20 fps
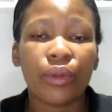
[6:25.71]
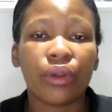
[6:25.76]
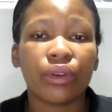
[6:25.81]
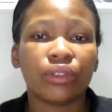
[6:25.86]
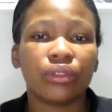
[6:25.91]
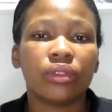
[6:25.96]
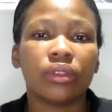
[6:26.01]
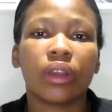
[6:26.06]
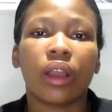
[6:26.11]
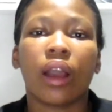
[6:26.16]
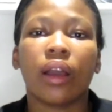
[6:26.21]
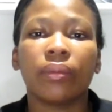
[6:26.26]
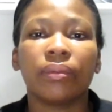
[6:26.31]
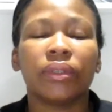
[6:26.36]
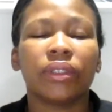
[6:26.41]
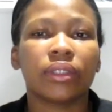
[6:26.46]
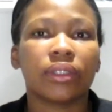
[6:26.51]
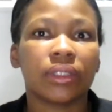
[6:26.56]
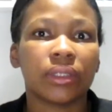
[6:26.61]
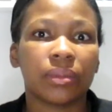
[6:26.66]
because you
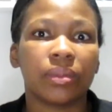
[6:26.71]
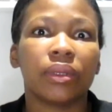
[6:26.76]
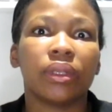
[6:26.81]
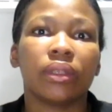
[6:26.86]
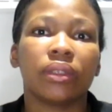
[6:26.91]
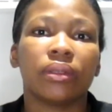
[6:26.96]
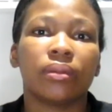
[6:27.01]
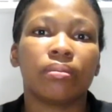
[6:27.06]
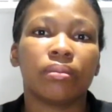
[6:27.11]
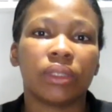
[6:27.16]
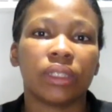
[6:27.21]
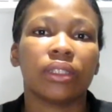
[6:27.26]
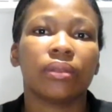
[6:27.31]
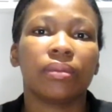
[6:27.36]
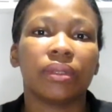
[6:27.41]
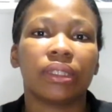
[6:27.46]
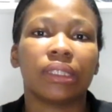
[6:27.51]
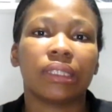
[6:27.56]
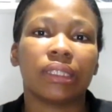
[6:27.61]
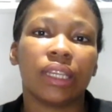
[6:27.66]
can't just be
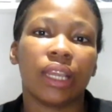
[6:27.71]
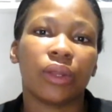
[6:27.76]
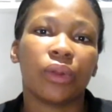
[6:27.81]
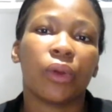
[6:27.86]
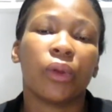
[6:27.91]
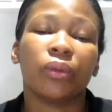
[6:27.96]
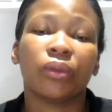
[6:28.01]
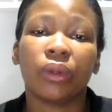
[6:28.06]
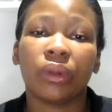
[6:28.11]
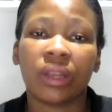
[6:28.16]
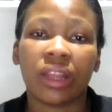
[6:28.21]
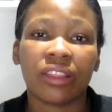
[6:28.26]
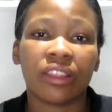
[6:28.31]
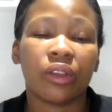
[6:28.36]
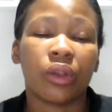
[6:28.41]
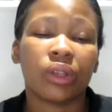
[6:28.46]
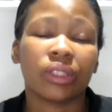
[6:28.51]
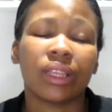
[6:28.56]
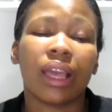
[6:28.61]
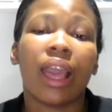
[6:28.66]
sitting at home doing
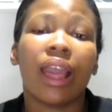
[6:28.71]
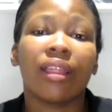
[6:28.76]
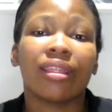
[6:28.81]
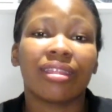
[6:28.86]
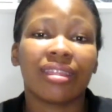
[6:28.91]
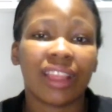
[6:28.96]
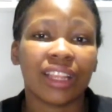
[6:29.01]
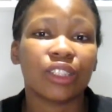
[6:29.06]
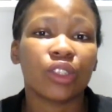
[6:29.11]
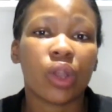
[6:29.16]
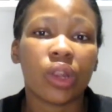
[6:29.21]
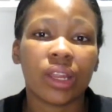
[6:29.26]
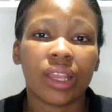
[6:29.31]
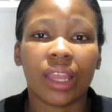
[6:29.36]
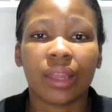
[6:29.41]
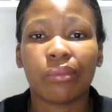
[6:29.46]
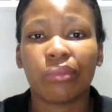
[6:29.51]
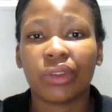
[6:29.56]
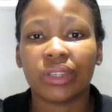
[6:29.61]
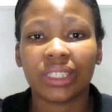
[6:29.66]
nothing, because that's going
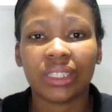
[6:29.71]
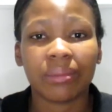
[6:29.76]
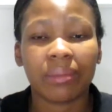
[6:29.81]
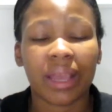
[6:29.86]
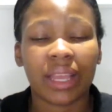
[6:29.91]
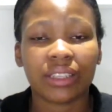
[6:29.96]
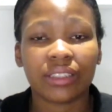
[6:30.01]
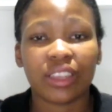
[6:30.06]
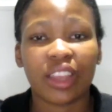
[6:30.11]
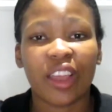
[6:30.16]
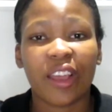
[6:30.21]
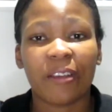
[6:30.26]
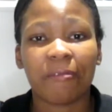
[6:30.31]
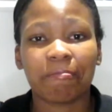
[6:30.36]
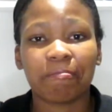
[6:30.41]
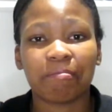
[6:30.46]
to get pretty much